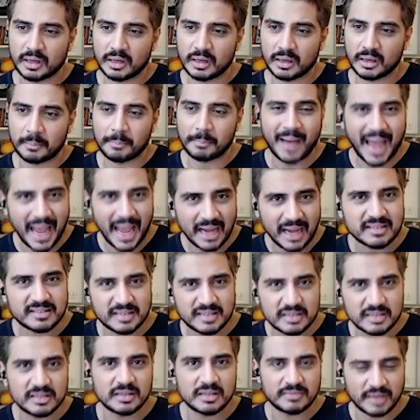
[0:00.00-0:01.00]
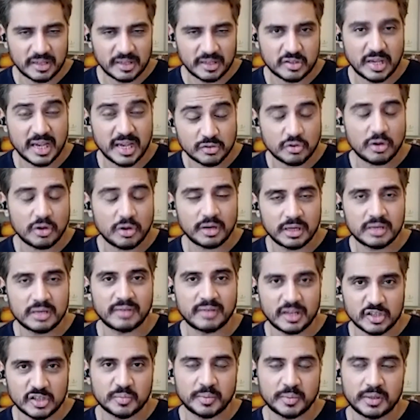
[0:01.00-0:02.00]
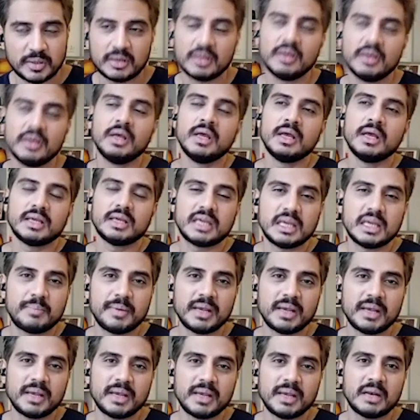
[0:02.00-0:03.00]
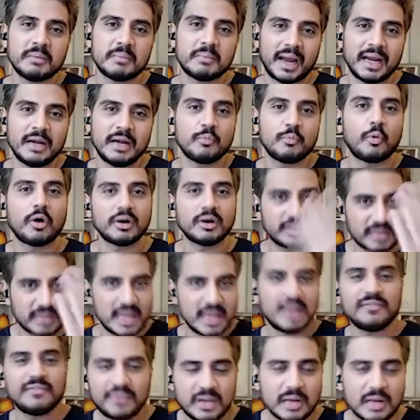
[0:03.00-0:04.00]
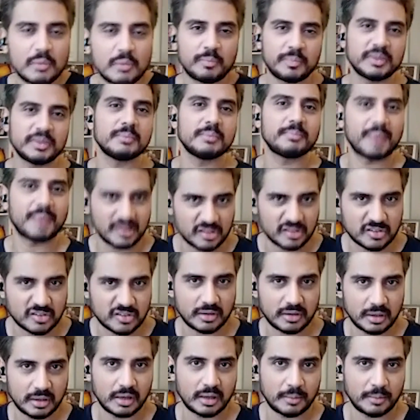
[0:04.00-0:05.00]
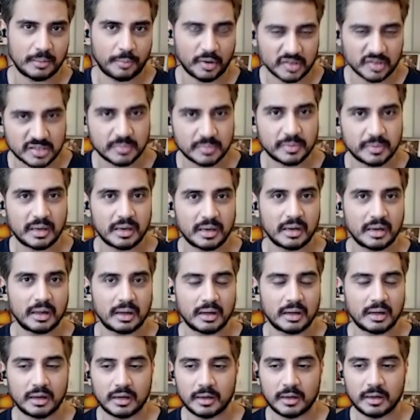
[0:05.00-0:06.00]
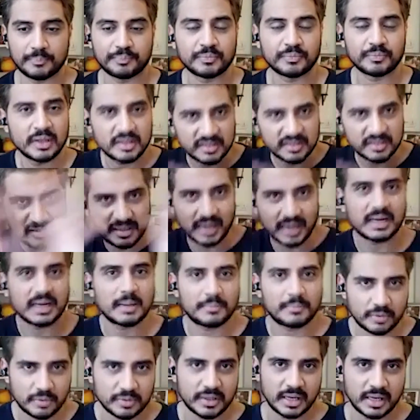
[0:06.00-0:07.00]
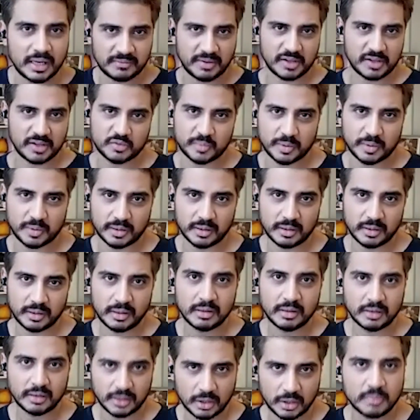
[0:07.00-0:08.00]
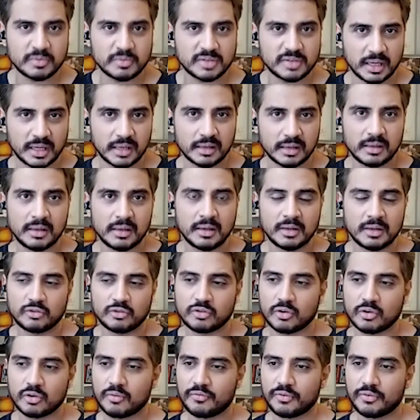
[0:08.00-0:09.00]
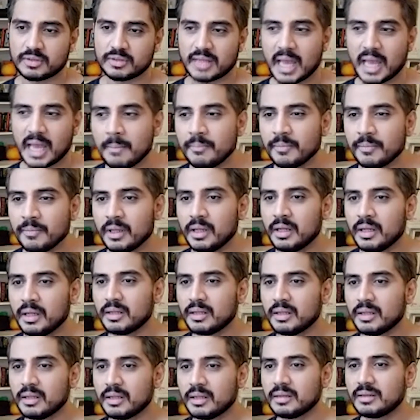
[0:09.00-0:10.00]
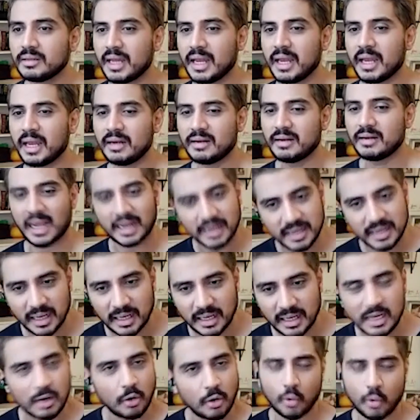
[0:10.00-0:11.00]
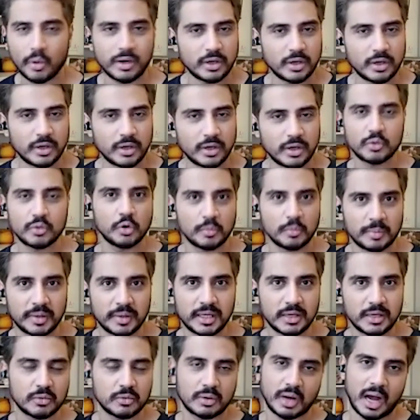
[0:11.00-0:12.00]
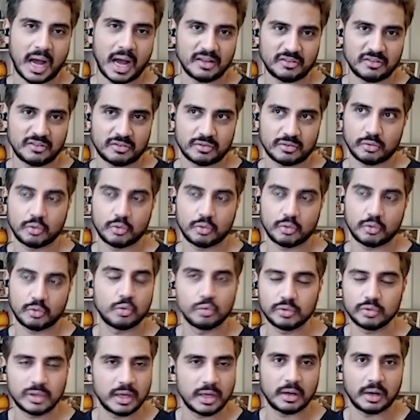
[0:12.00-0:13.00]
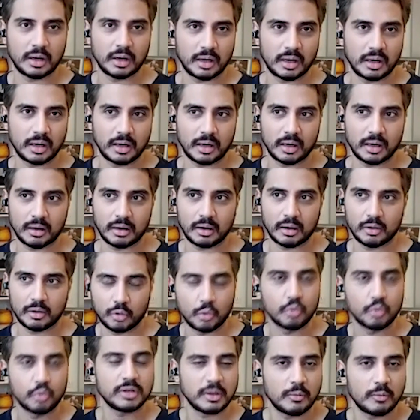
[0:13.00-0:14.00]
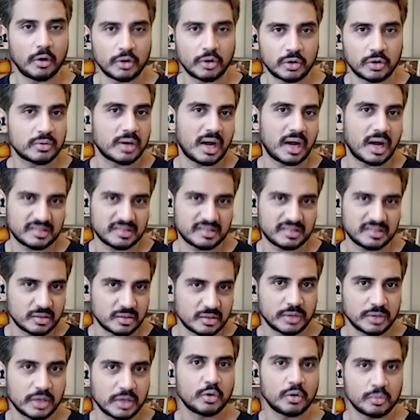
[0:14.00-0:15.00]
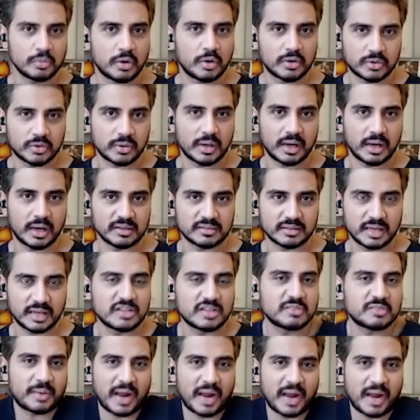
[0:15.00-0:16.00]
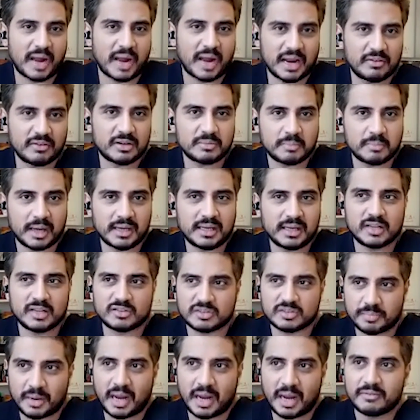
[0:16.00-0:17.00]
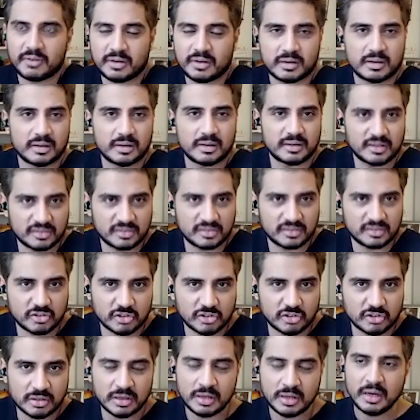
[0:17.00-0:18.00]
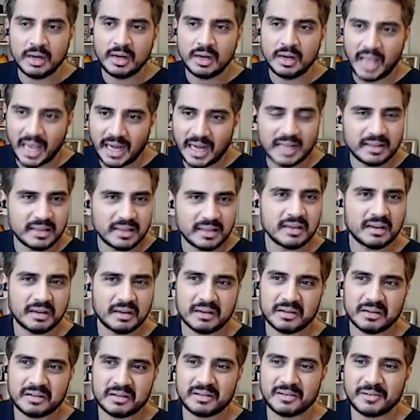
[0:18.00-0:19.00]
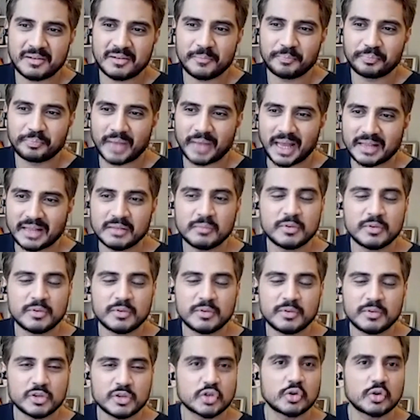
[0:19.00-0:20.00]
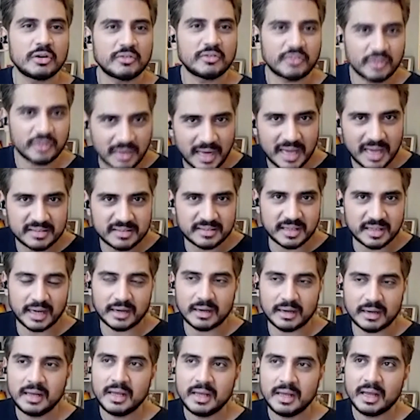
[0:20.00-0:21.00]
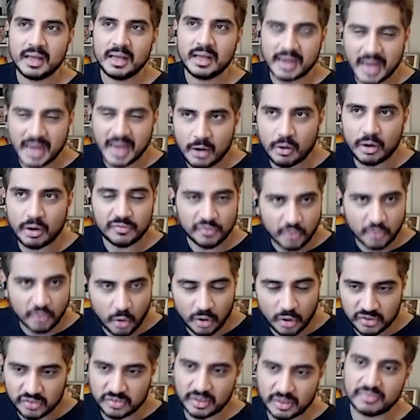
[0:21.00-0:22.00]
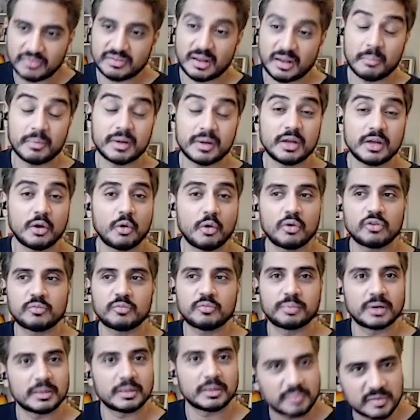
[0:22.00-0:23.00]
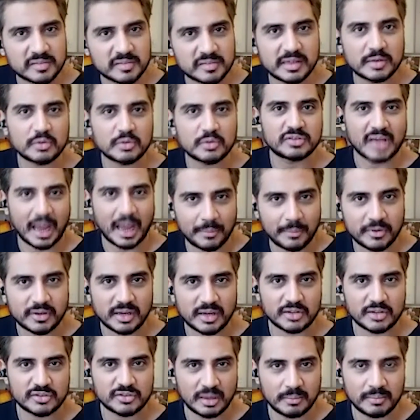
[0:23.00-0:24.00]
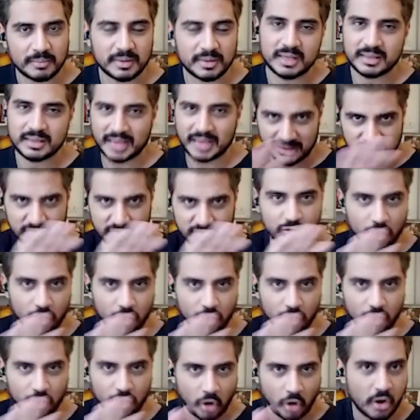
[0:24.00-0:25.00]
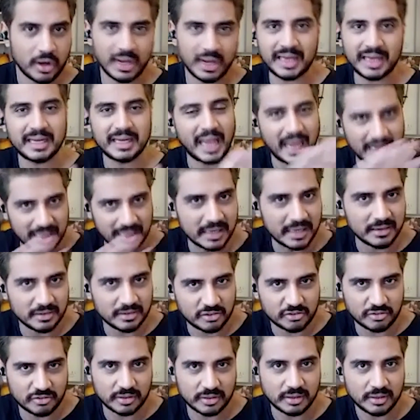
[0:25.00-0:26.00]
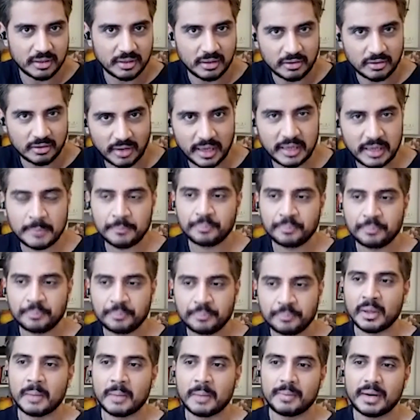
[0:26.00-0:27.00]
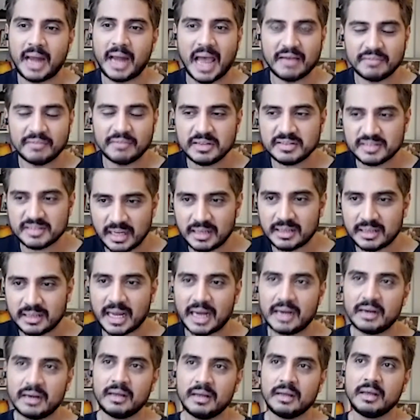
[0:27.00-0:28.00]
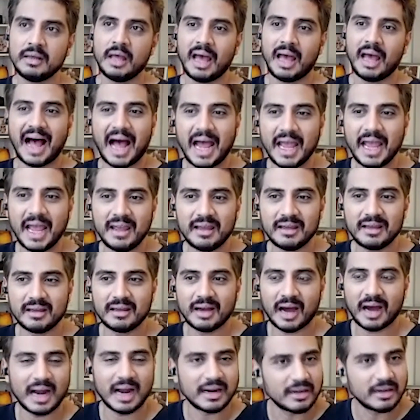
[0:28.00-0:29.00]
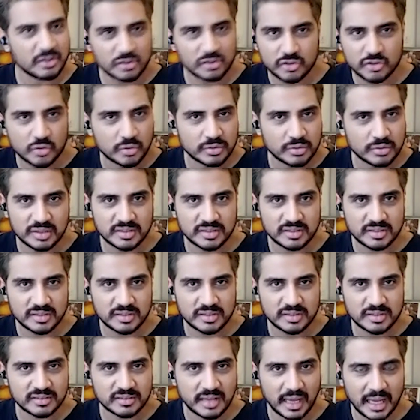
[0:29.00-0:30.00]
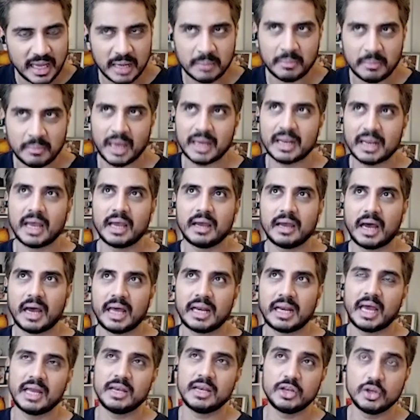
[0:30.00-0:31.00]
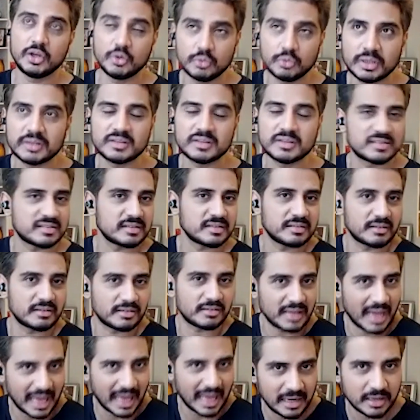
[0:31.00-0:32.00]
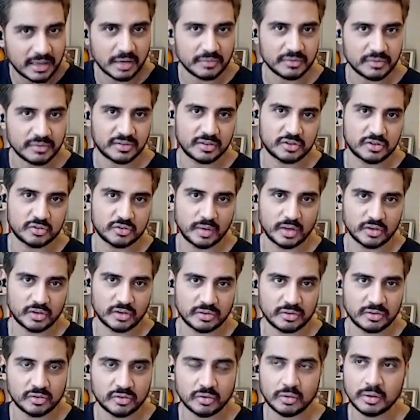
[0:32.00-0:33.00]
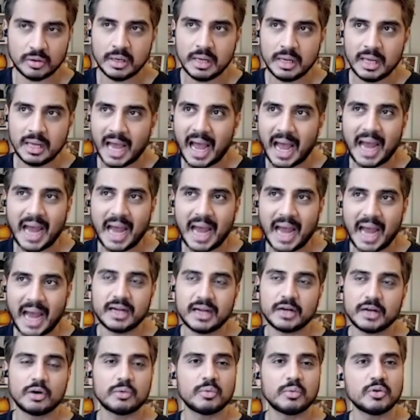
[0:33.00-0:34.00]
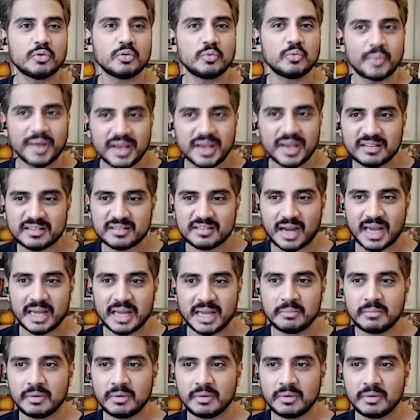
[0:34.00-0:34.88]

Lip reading: backs his or her investment, keeping in mind what they feel would be the best possible setup for their investment. You know what I'm saying? So for them, they technically owe it to nobody to cast who they want to cast and who they don't want to cast. It's private money. It's a private decision, and I think we should all realize that. Now, of course, if somebody goes purposely to sabotage somebody, that's wrong in any industry, right? But having said that, I understood this game, and I knew that this is the reality of the situation. So I did not want to waste time